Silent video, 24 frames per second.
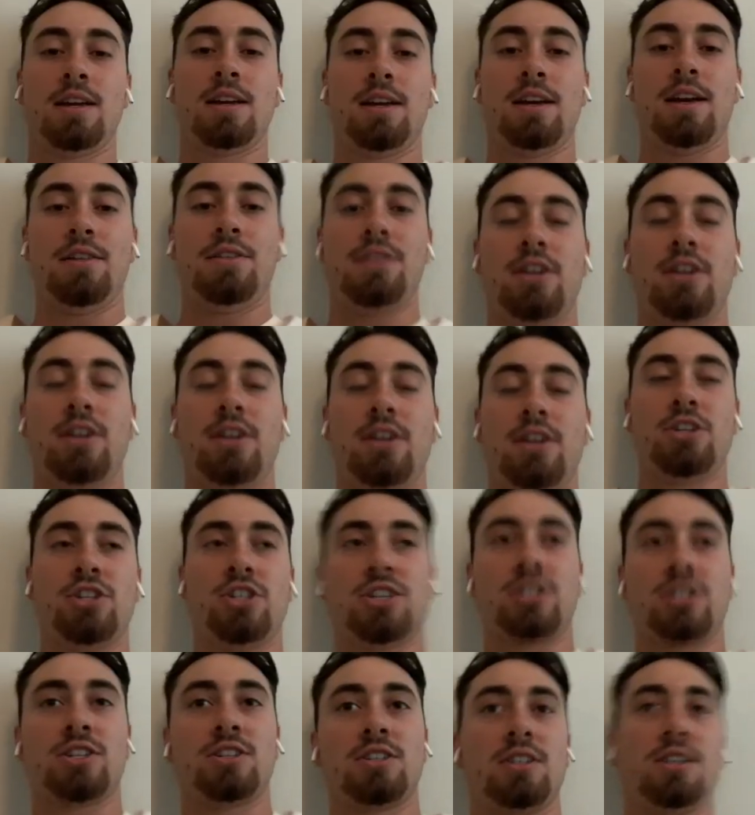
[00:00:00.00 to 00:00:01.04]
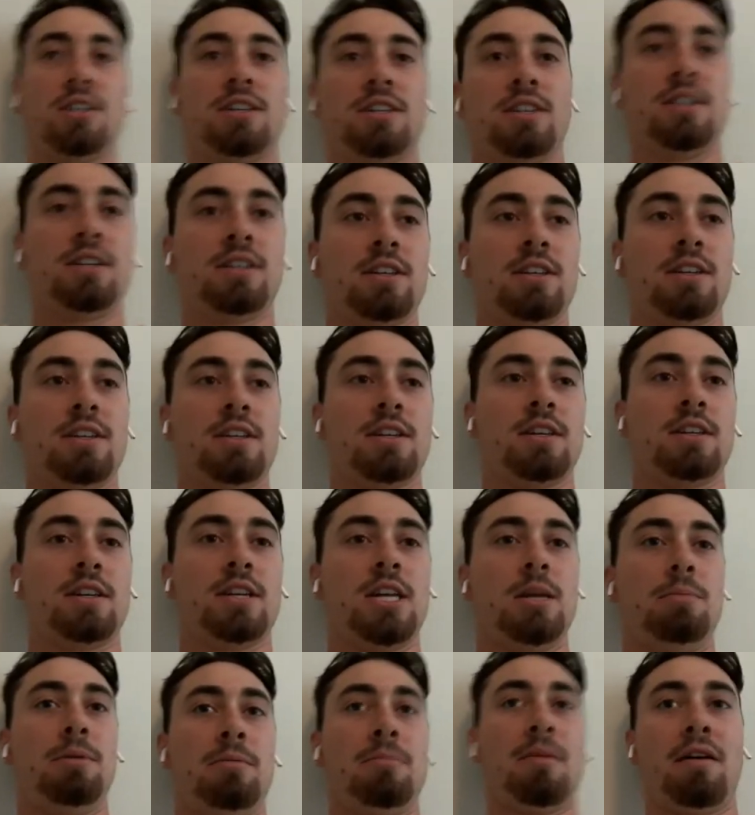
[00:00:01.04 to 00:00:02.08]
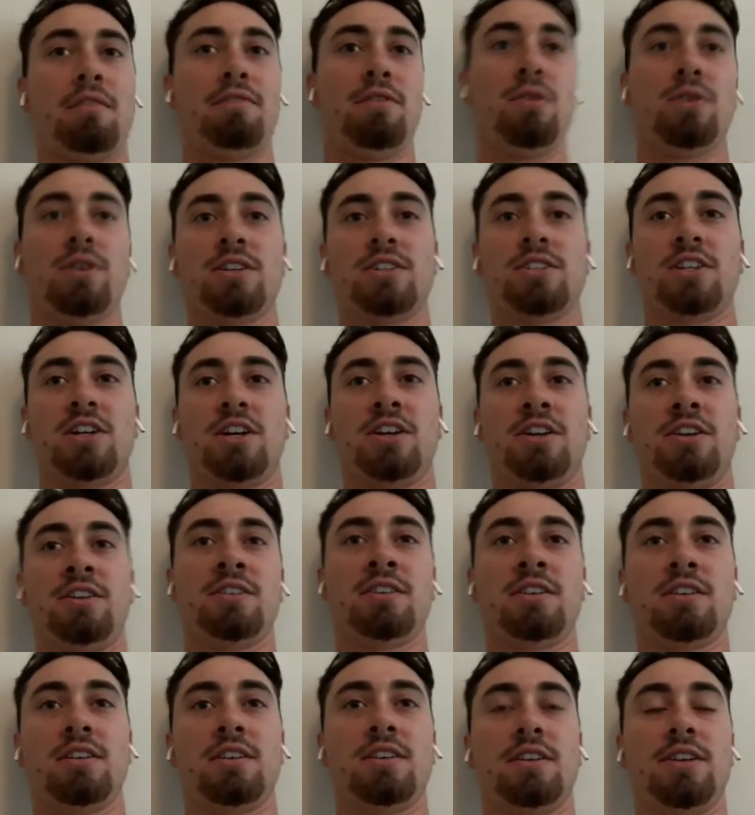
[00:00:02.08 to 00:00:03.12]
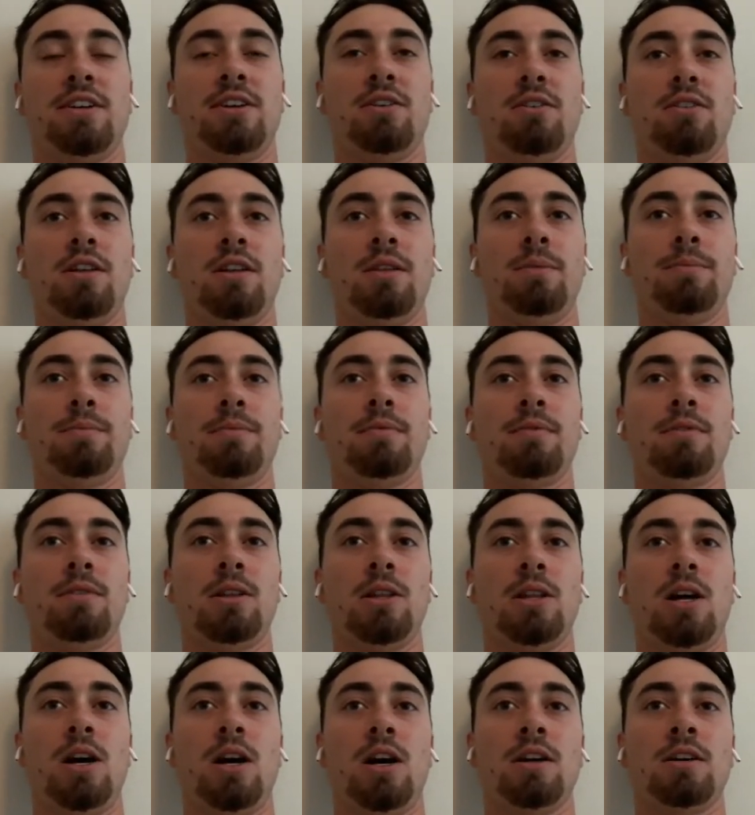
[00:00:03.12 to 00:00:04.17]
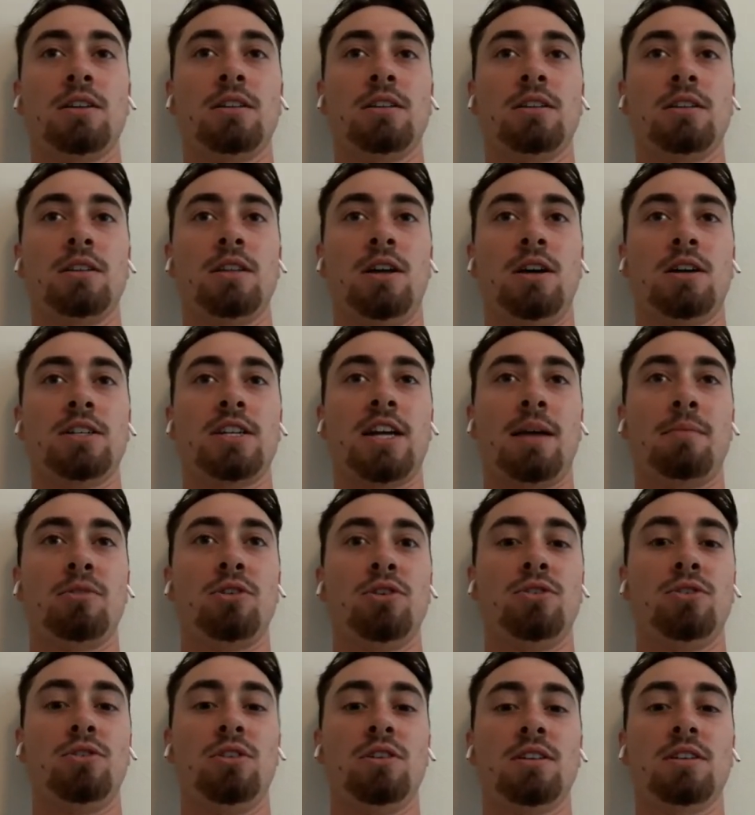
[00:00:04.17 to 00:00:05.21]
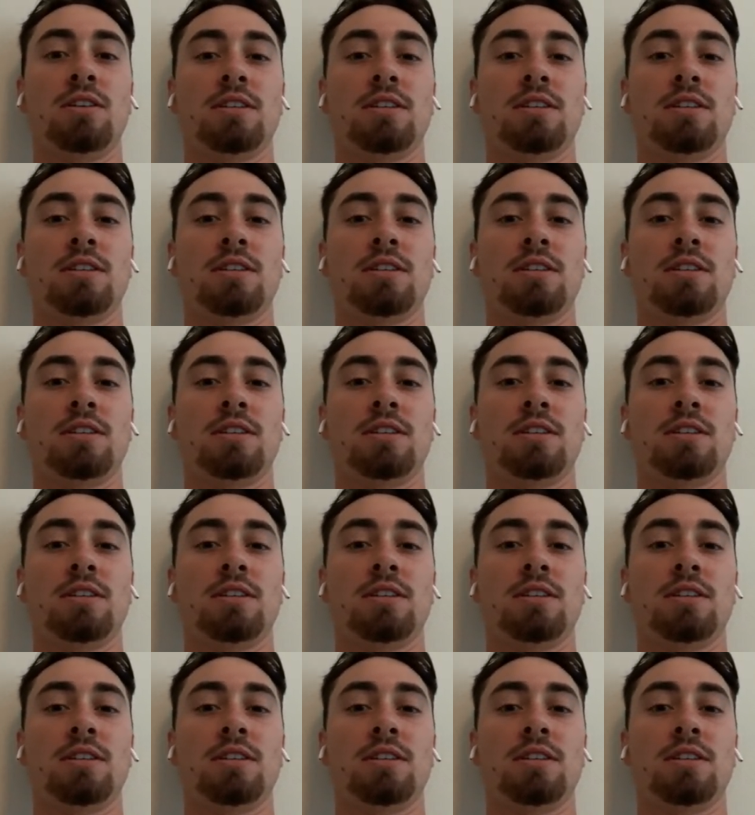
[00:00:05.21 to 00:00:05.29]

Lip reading: I think just keeping my focus on the long time goal.